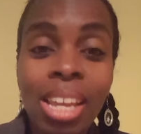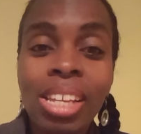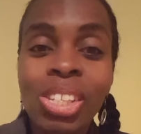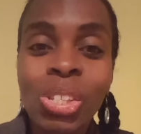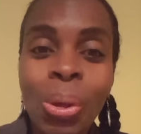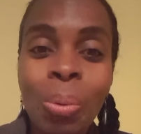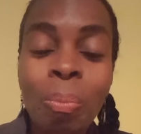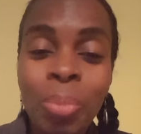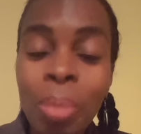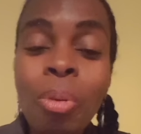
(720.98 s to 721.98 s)
So
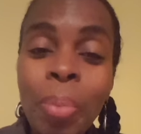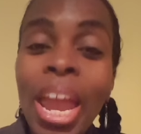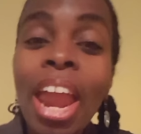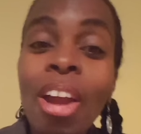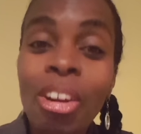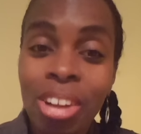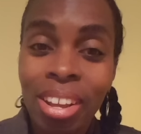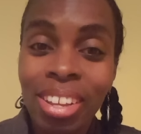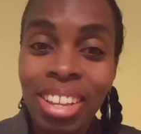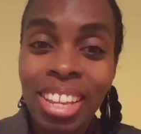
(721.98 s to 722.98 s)
be prepared.
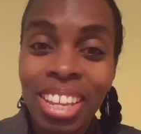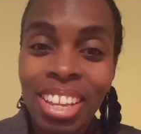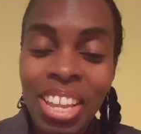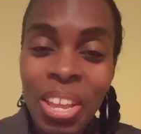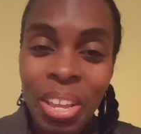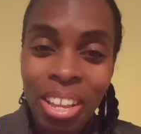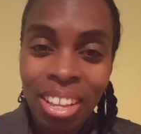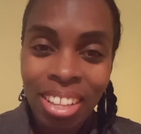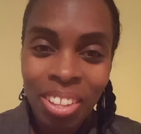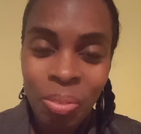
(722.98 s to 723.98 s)

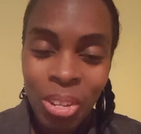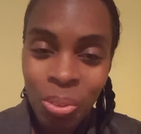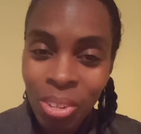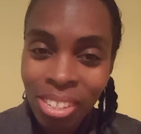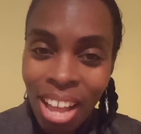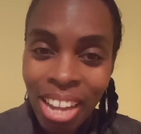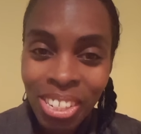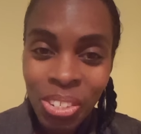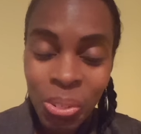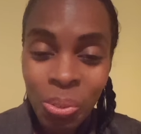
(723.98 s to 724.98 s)
When you decide
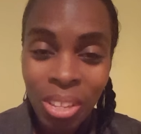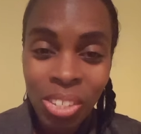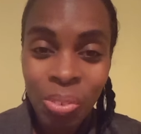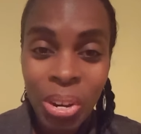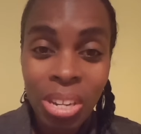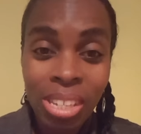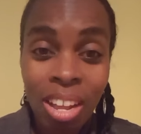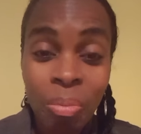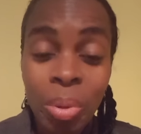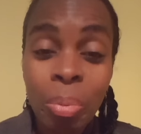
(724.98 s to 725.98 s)
to do this for
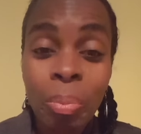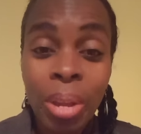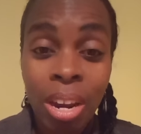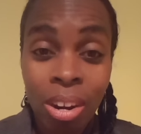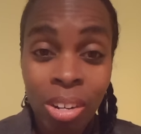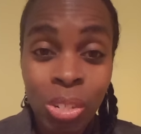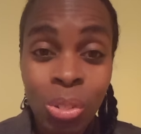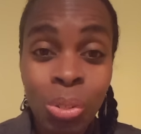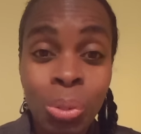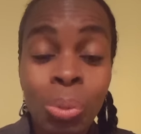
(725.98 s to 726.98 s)
yourself, be prepared
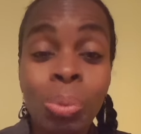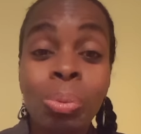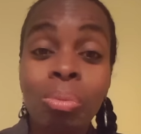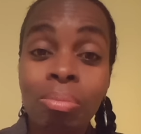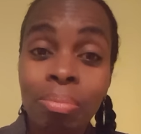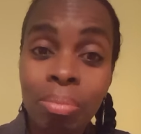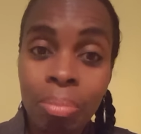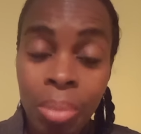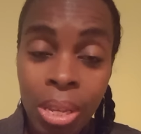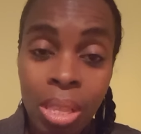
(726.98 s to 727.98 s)
to
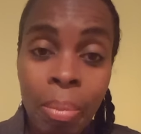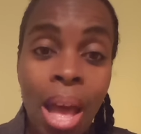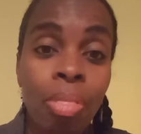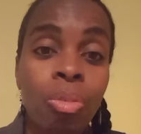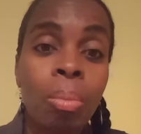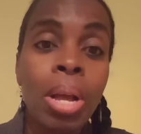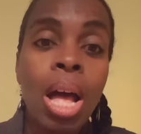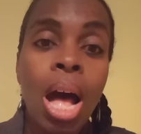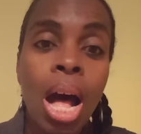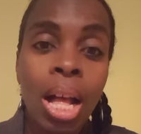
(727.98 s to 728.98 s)
be in the bathroom
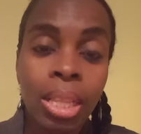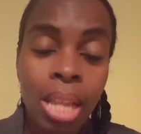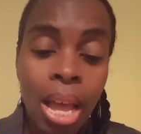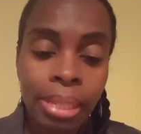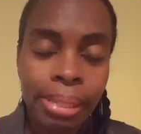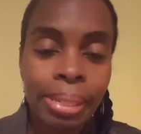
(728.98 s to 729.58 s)
a lot.